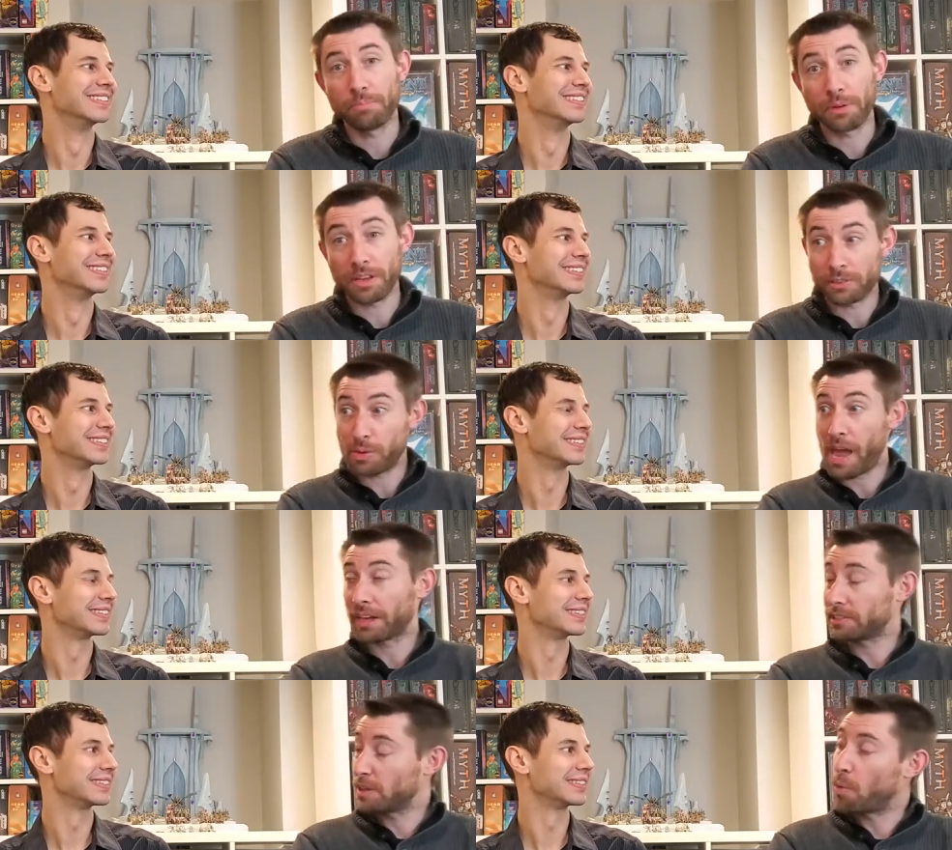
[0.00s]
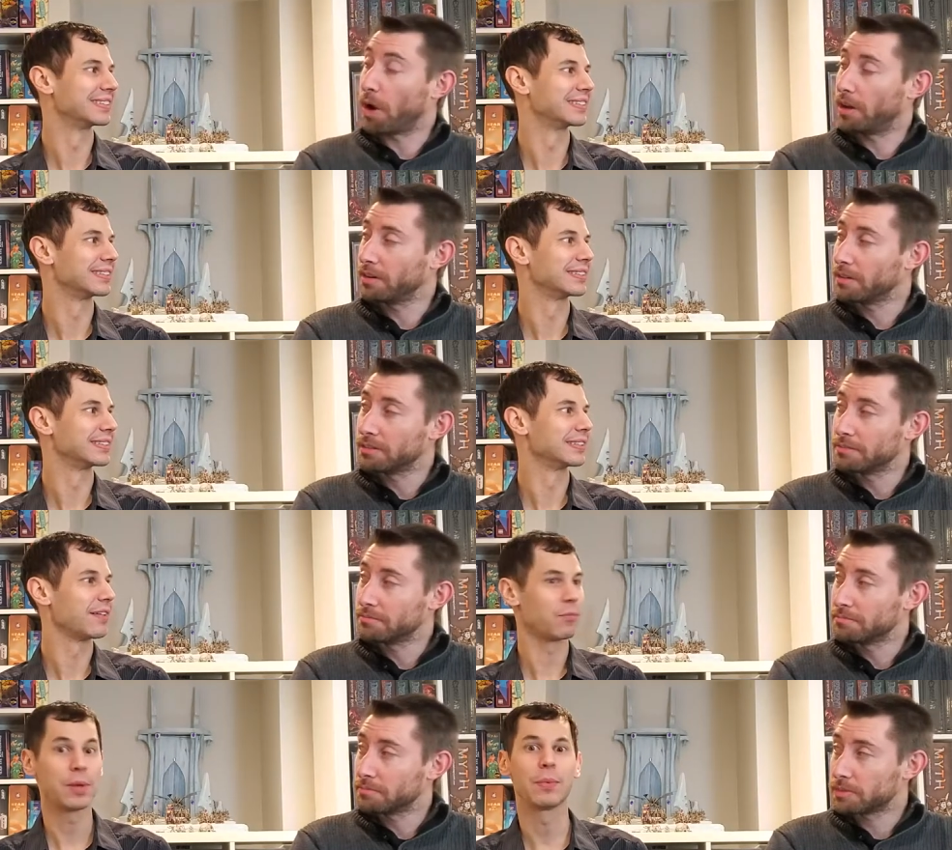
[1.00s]
Speaker 1: because we actually won.
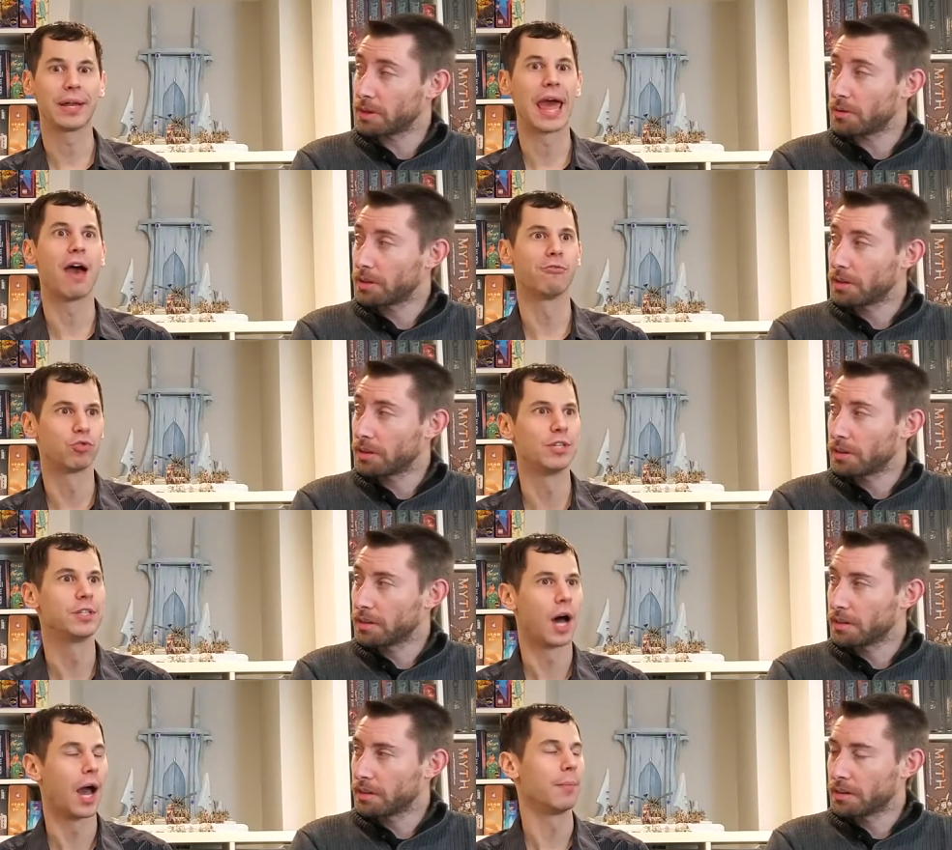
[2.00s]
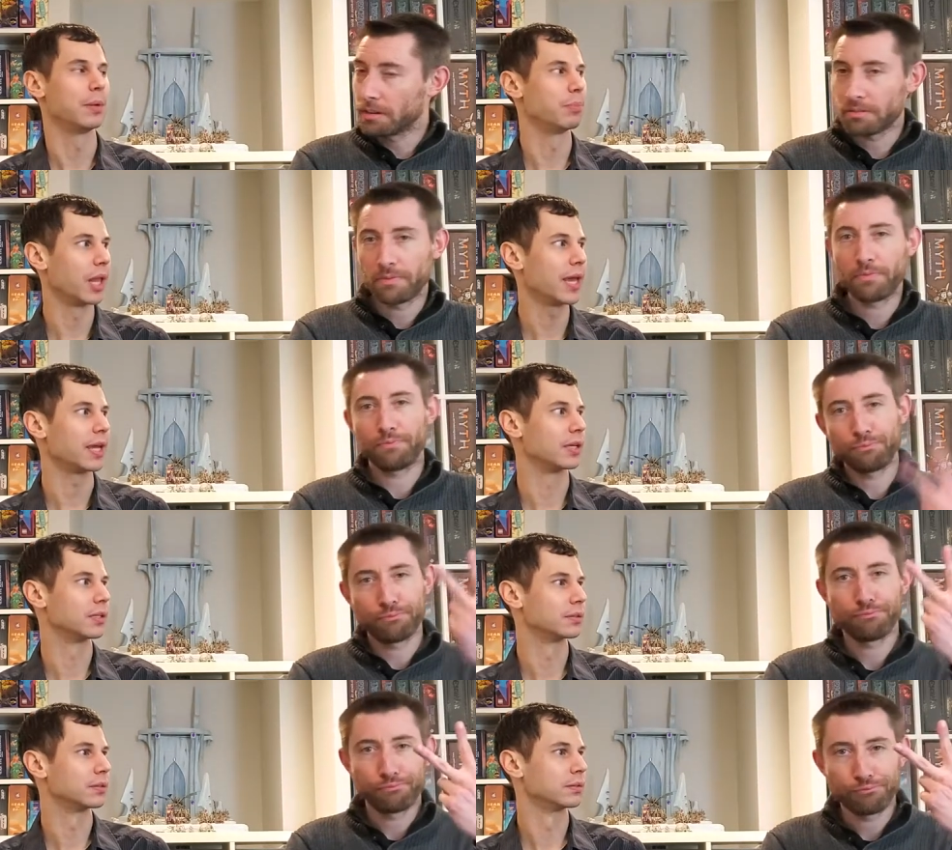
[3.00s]
Speaker 2: We won every time we played.
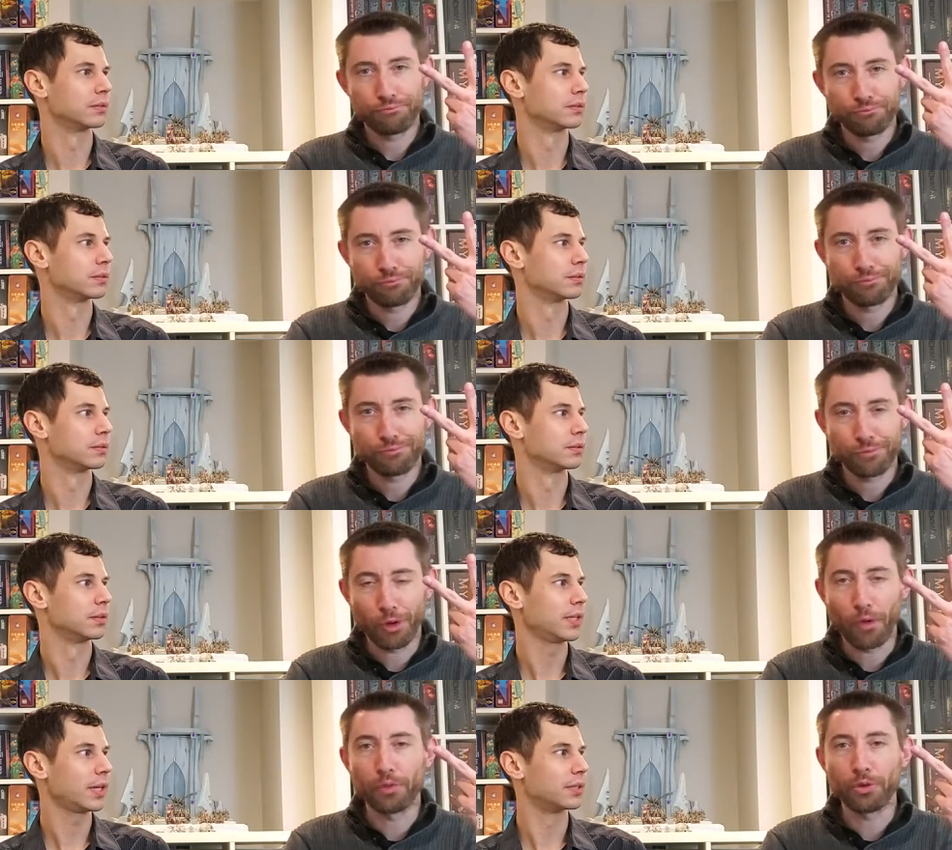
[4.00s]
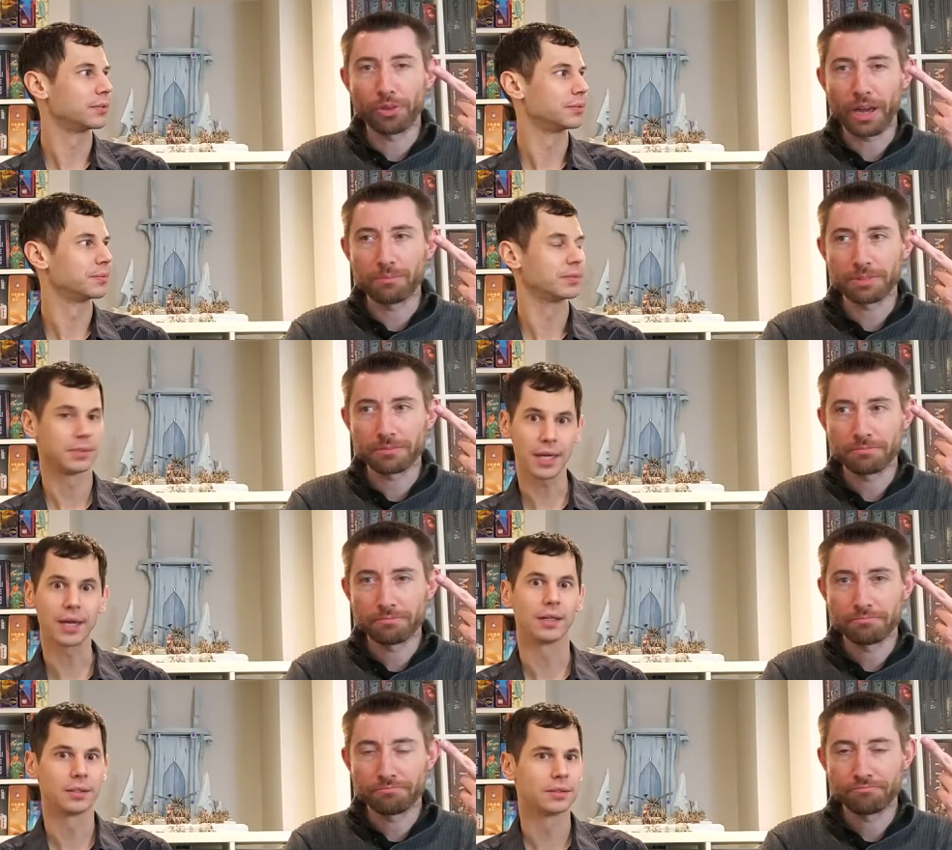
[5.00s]
Speaker 1: All two times. Yeah.
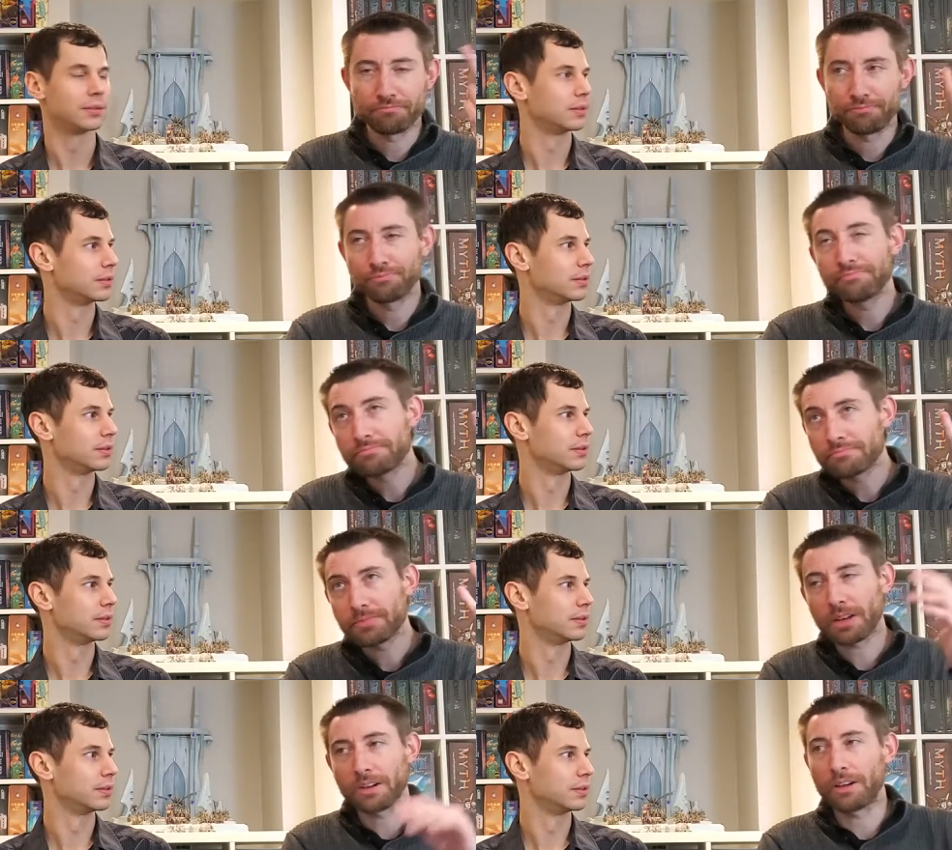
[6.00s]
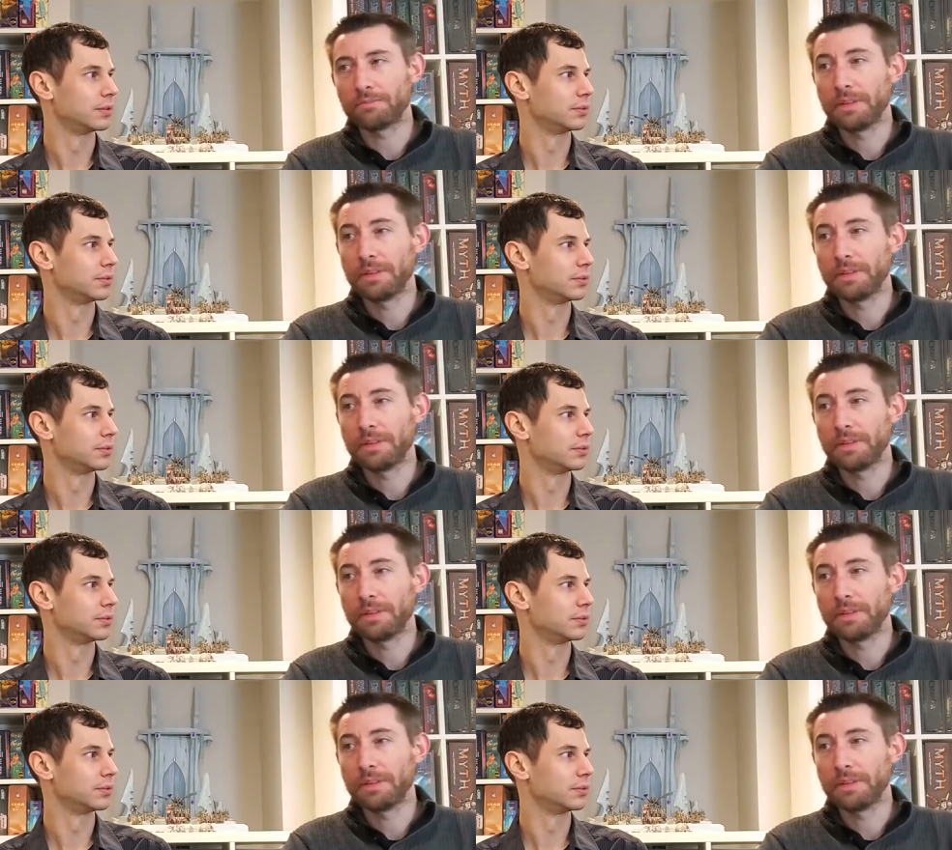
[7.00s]
I
Speaker 2: don't know.